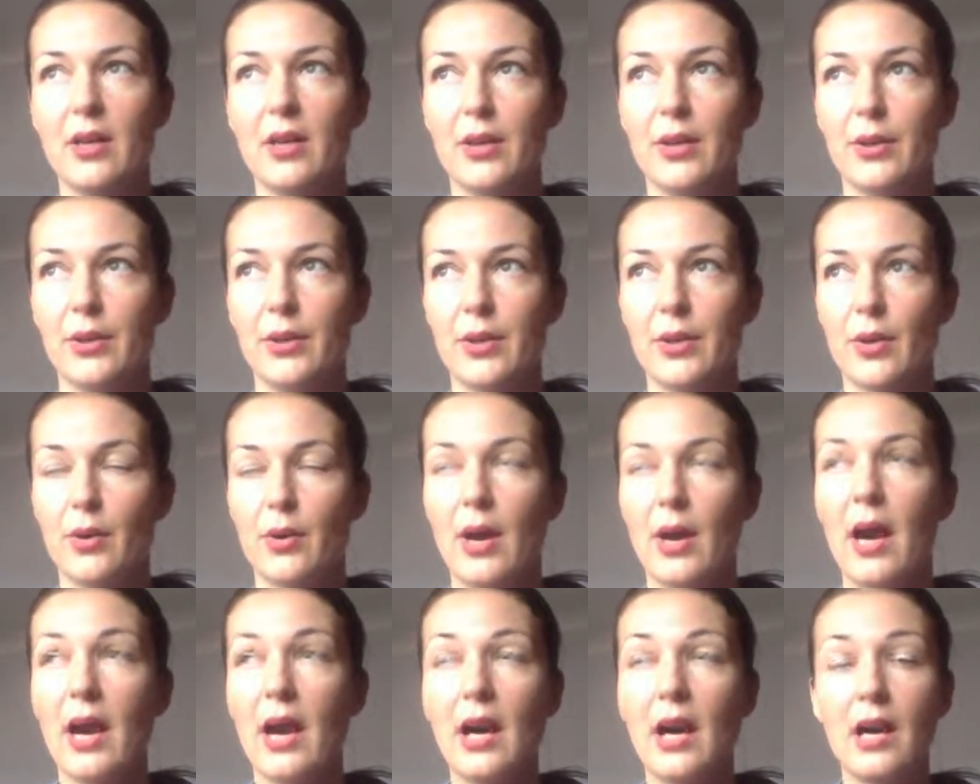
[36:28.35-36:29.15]
you know
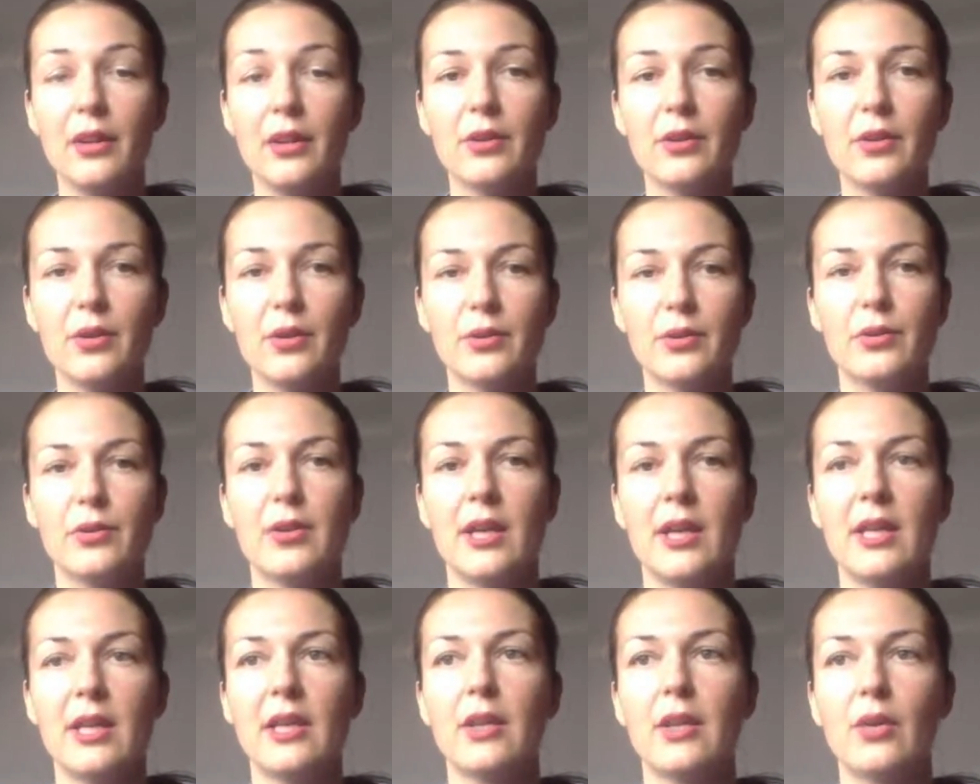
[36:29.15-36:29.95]
hardcore
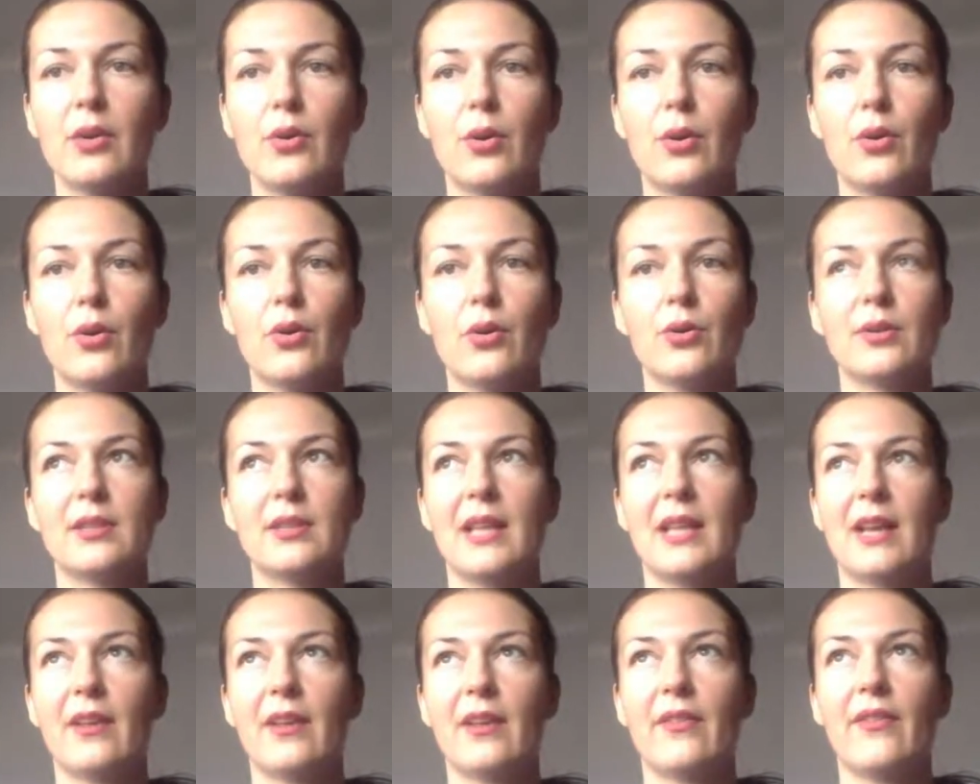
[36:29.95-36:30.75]
training course
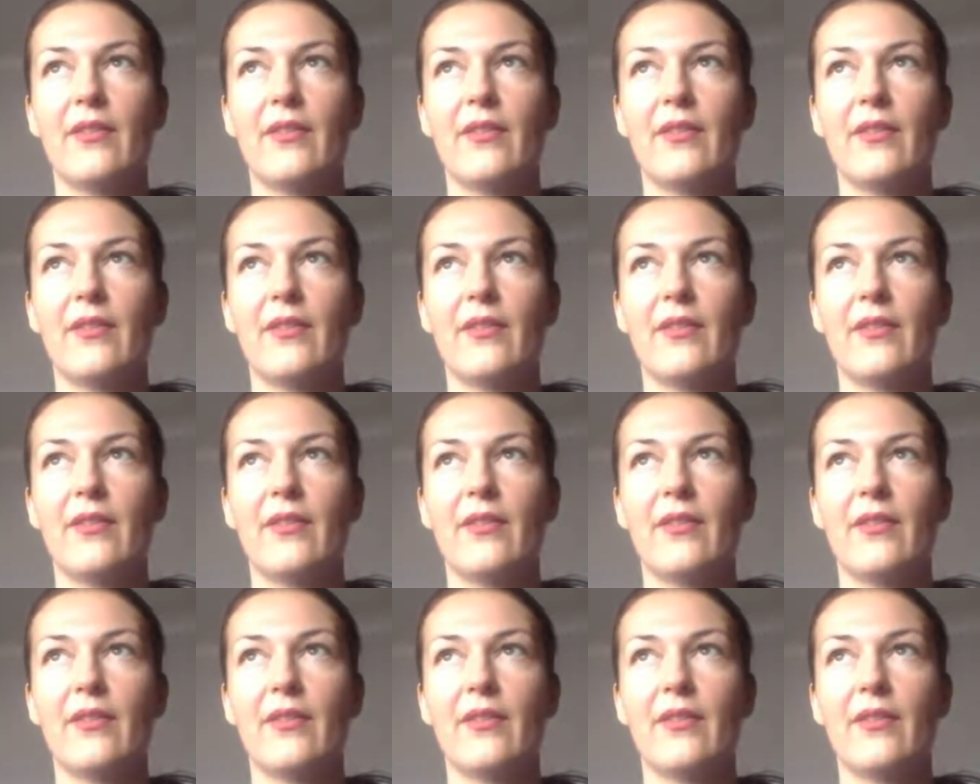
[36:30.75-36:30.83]
like